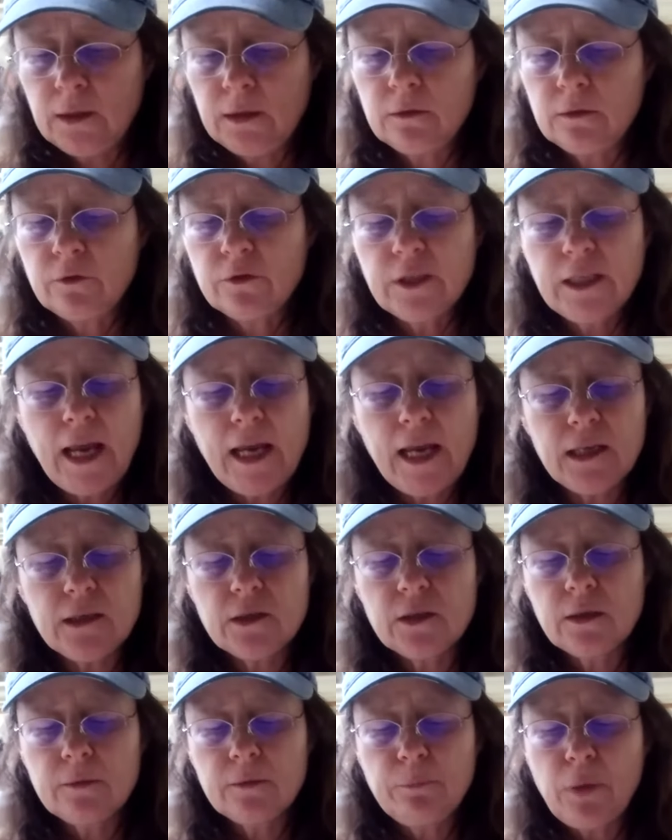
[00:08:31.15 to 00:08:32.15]
It
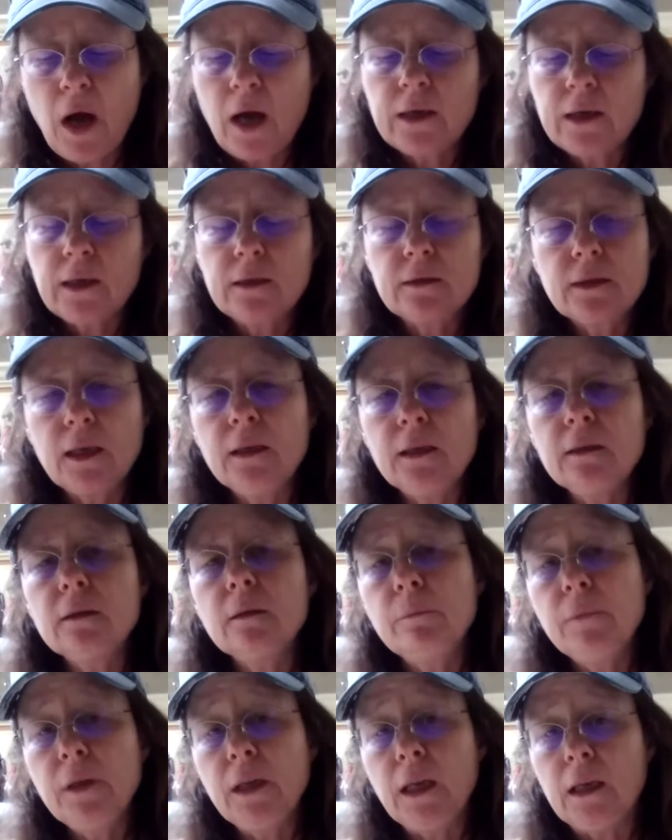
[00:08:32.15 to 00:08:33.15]
creates pockets in the
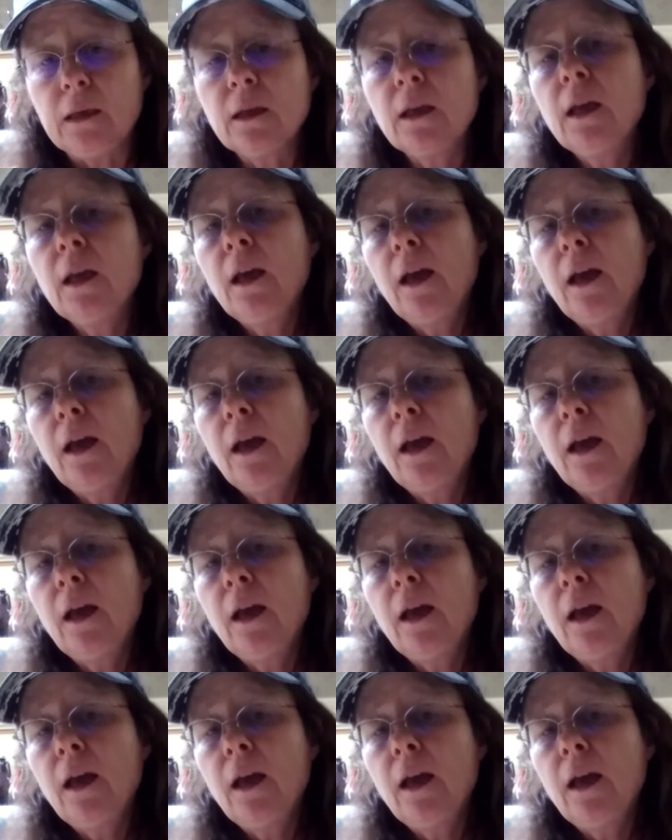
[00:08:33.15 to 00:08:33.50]
meat,